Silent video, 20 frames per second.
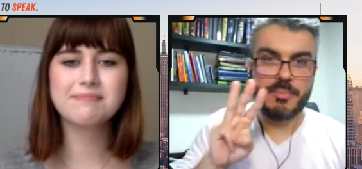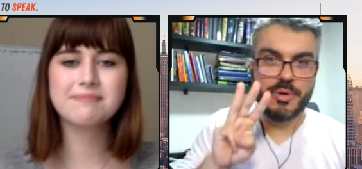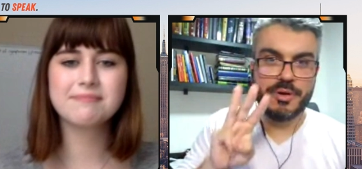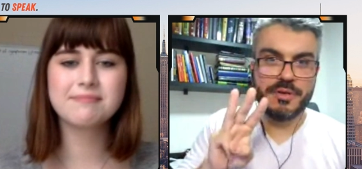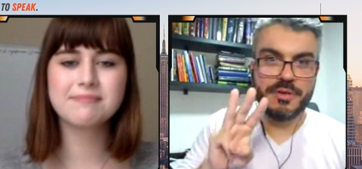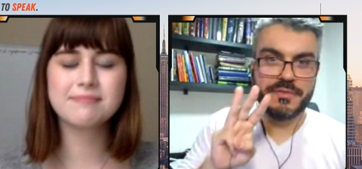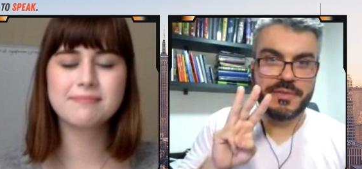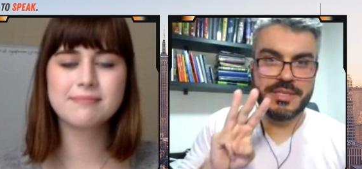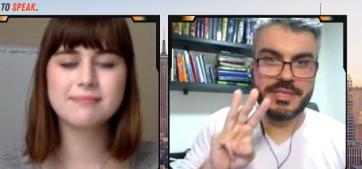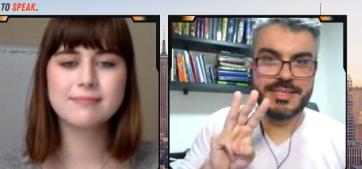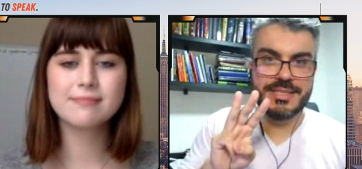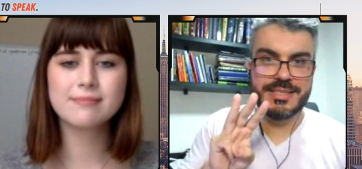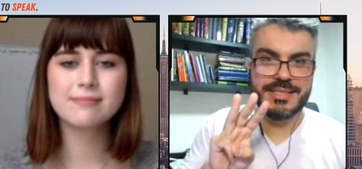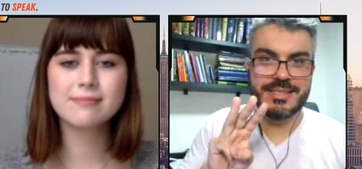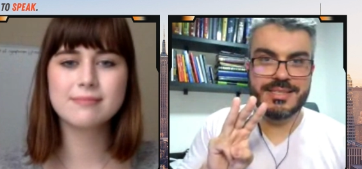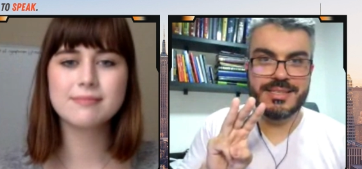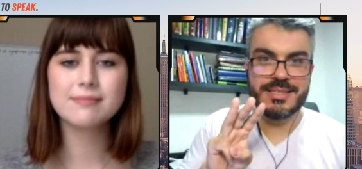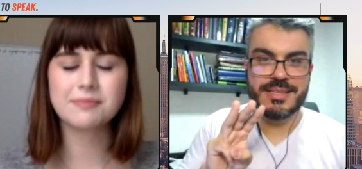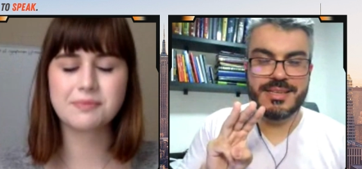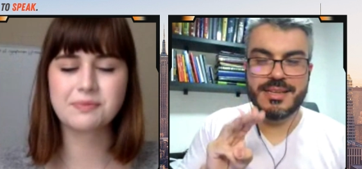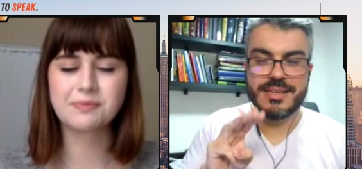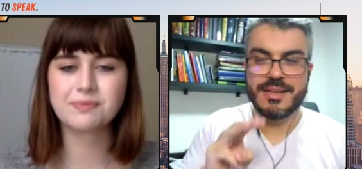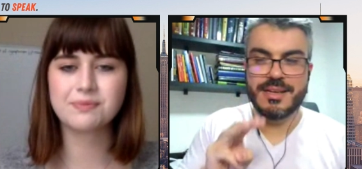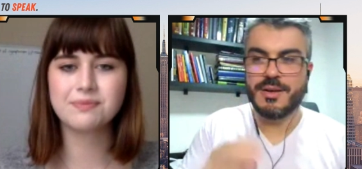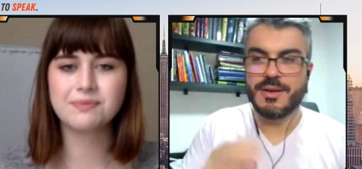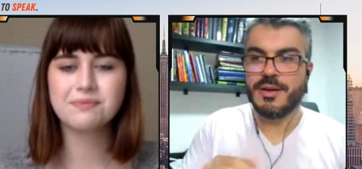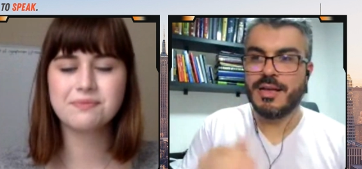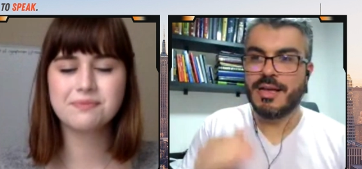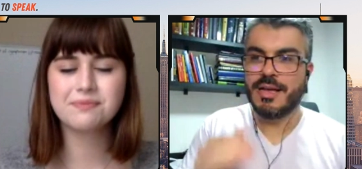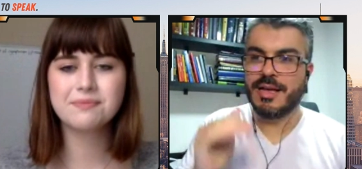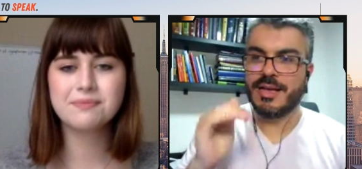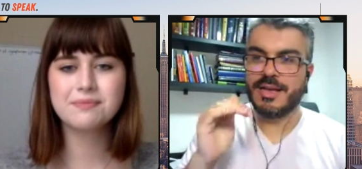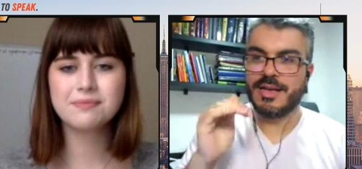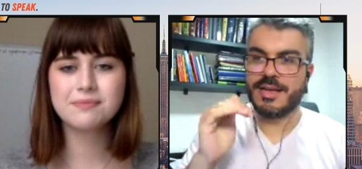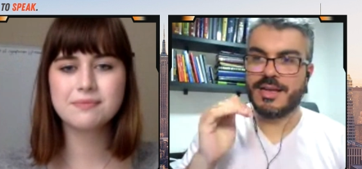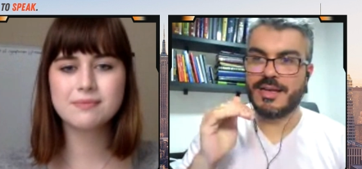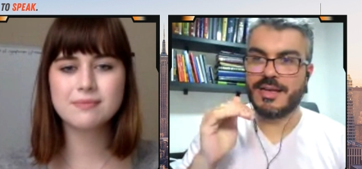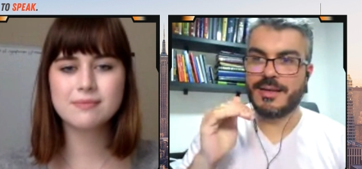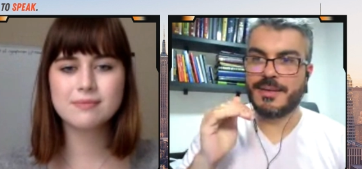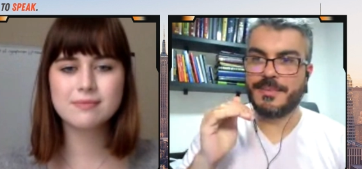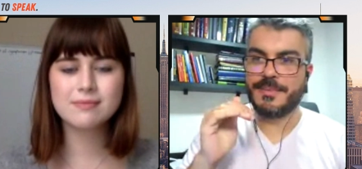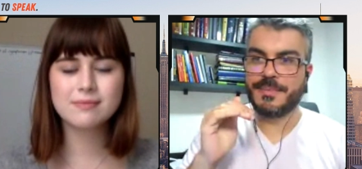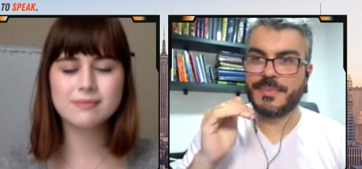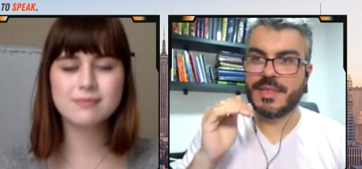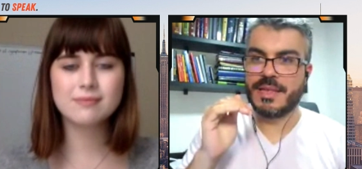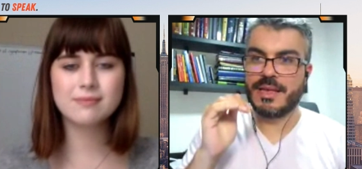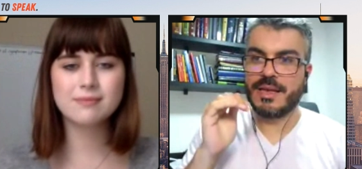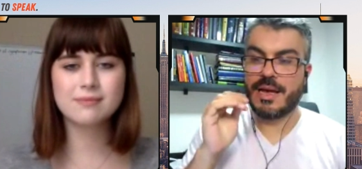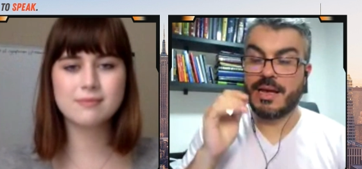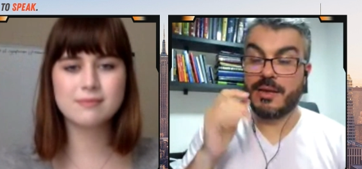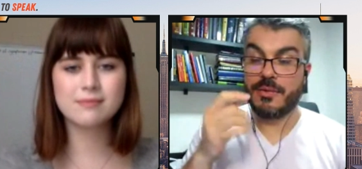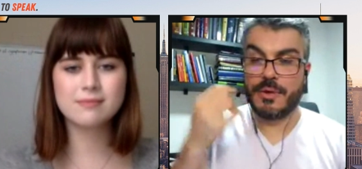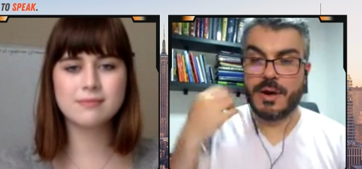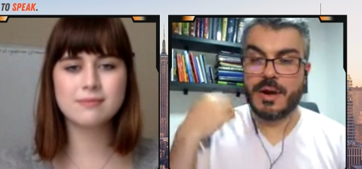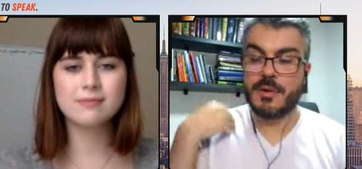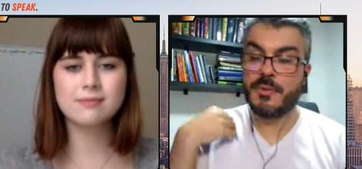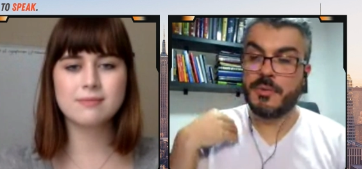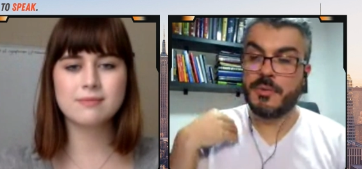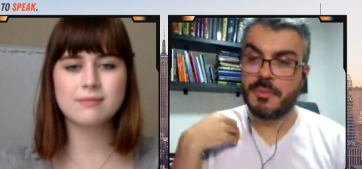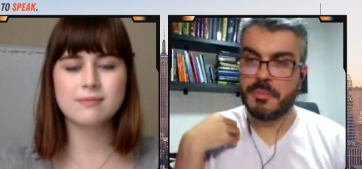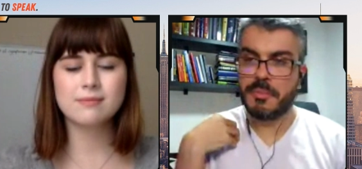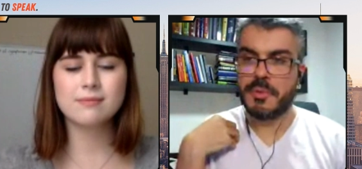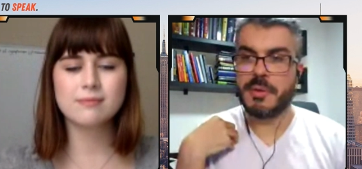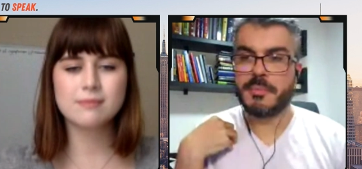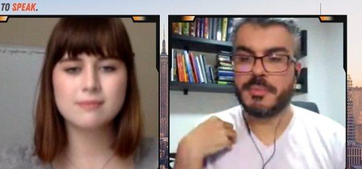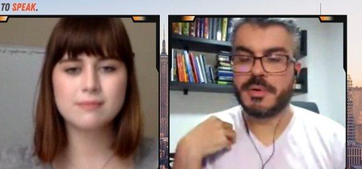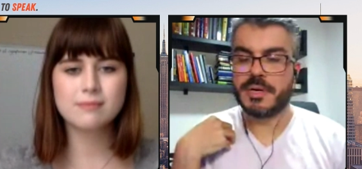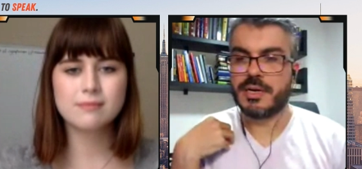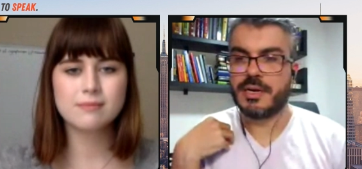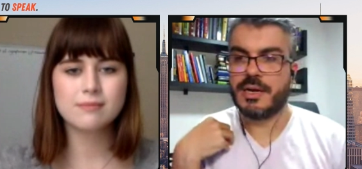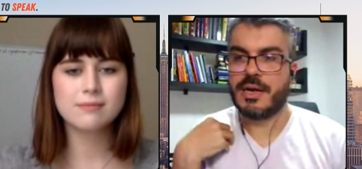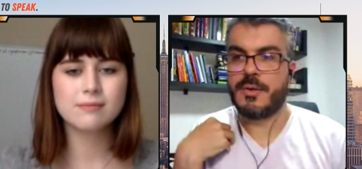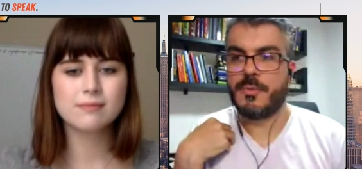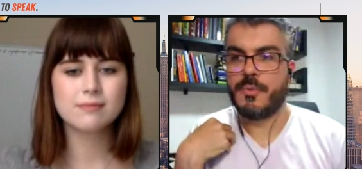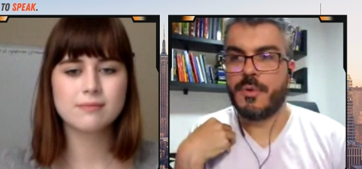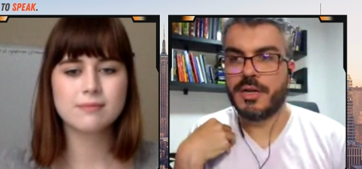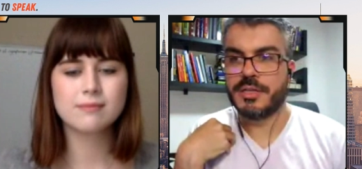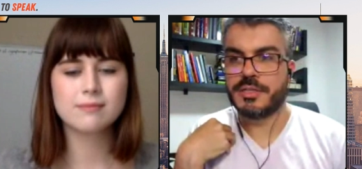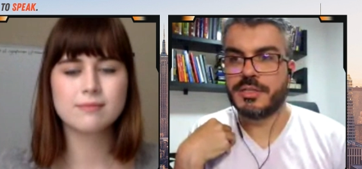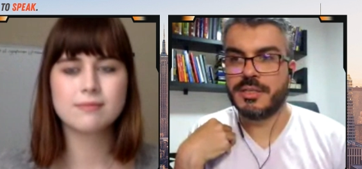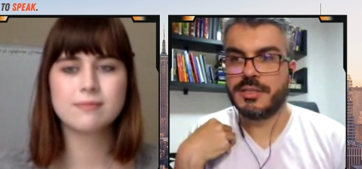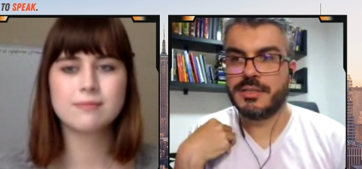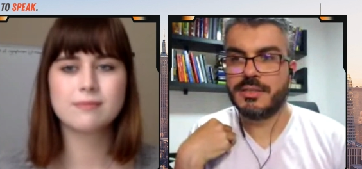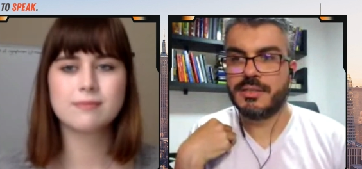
Speaker 1: movies. Mm-hmm. Um, I I remember I watched